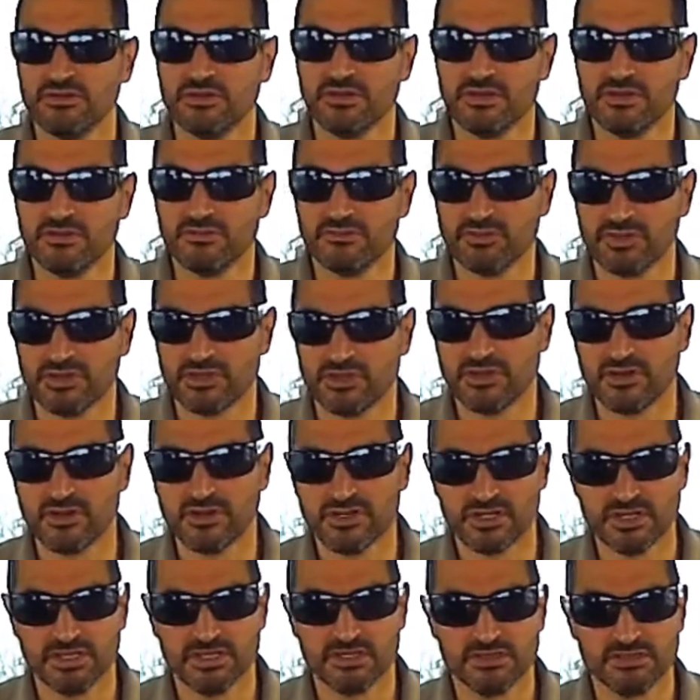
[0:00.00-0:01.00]
uh, with
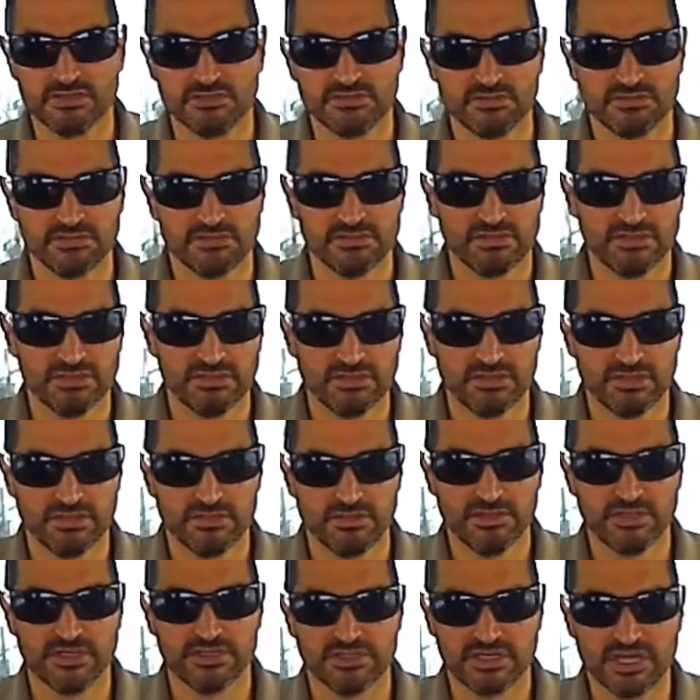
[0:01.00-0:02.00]
Guardian
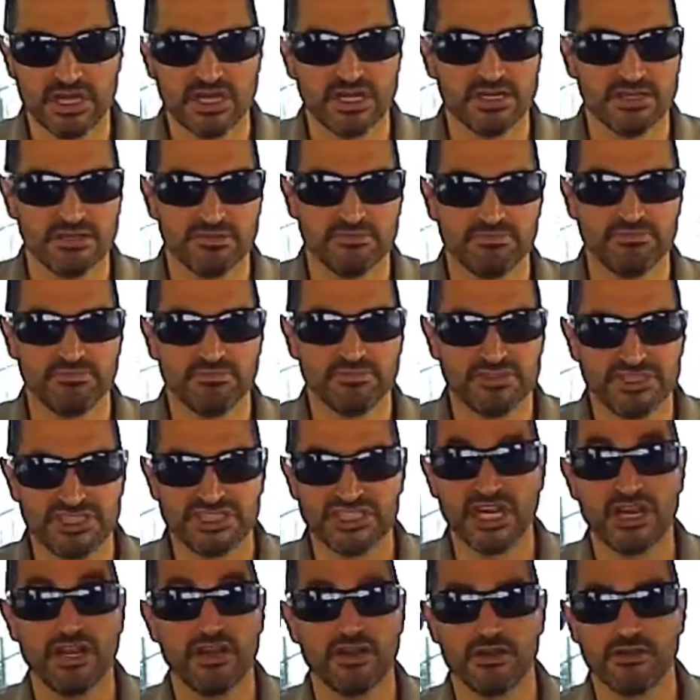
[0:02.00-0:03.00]
uh, and kind of
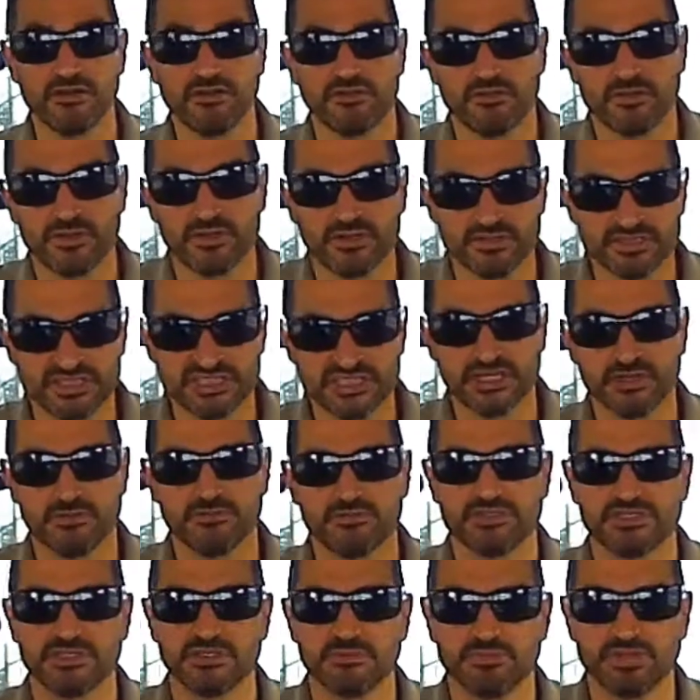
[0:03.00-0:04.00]
share already
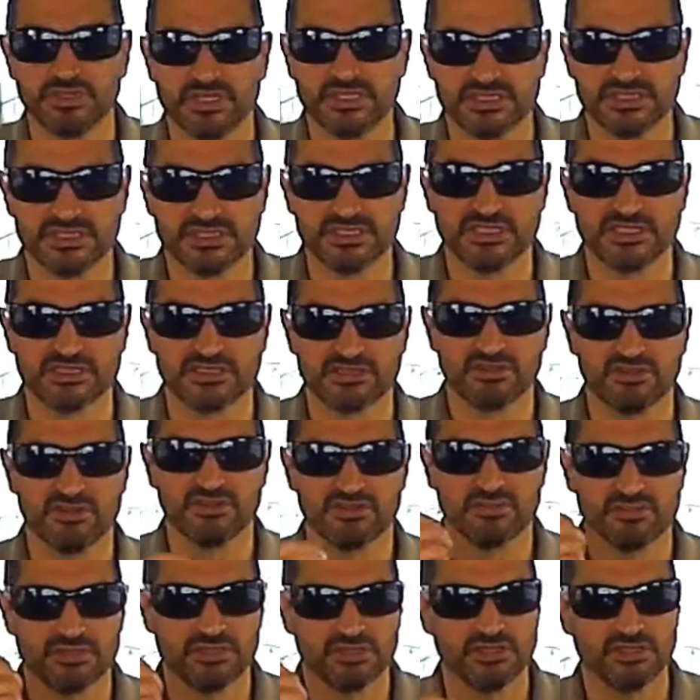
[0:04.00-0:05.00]
shared with some places is
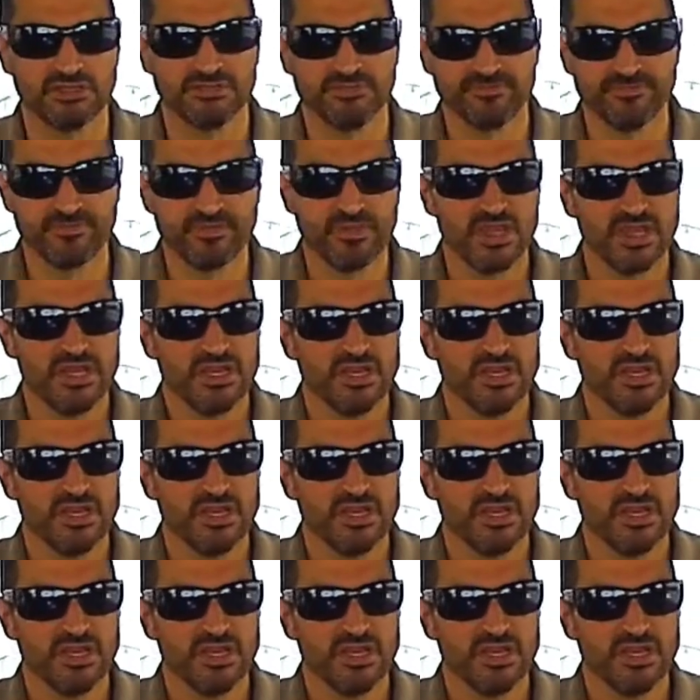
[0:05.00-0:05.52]
called um,